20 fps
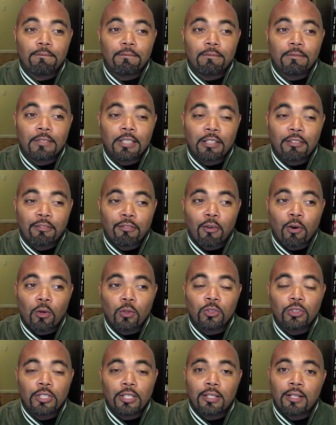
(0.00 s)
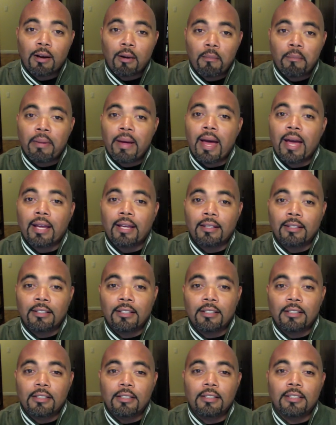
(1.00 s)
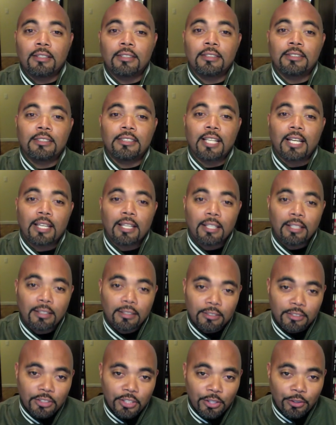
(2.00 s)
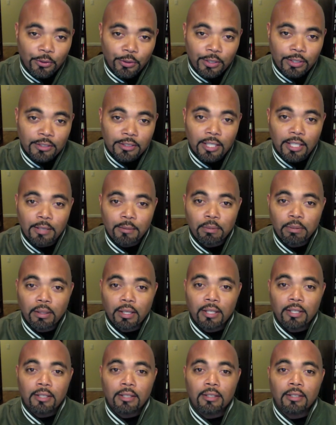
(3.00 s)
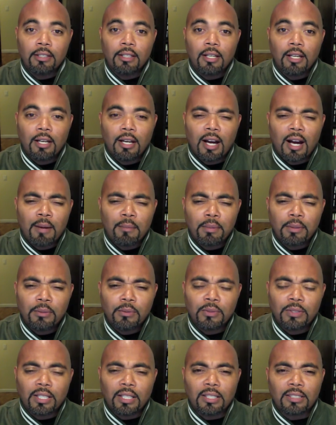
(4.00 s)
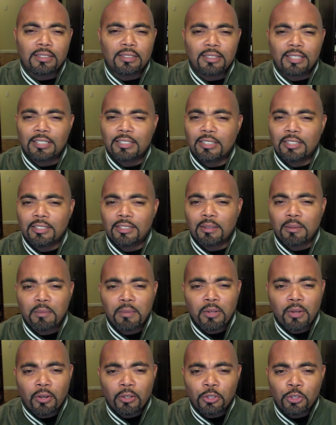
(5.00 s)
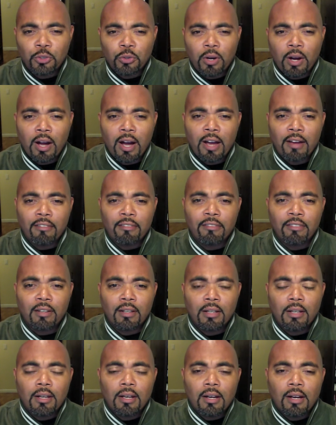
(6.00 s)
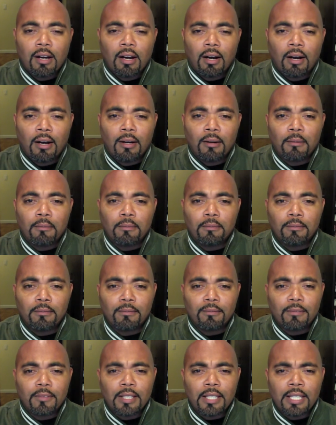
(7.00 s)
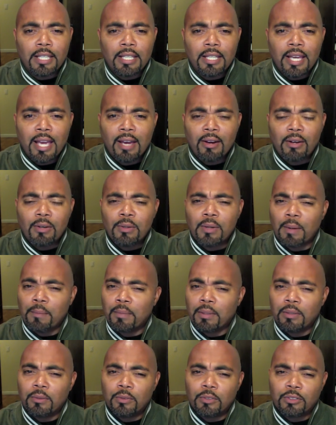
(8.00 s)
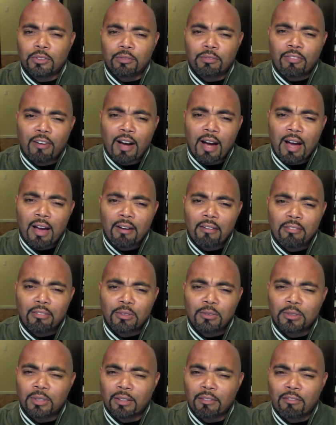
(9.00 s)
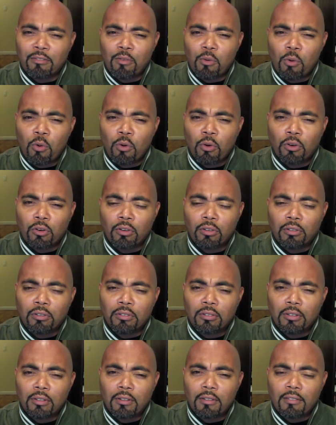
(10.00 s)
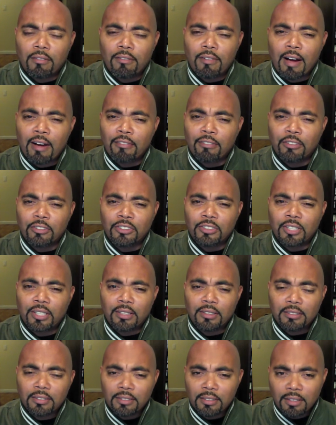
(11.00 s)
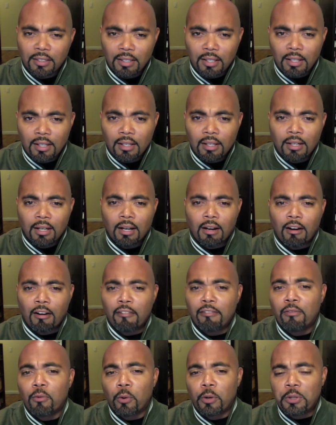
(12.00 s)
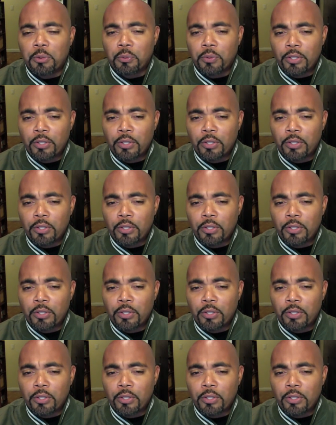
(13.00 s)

Nick Foles did come back in the second series that he played in. I believe it was like a 60-something yard drive. I believe it was 5 for 6, 43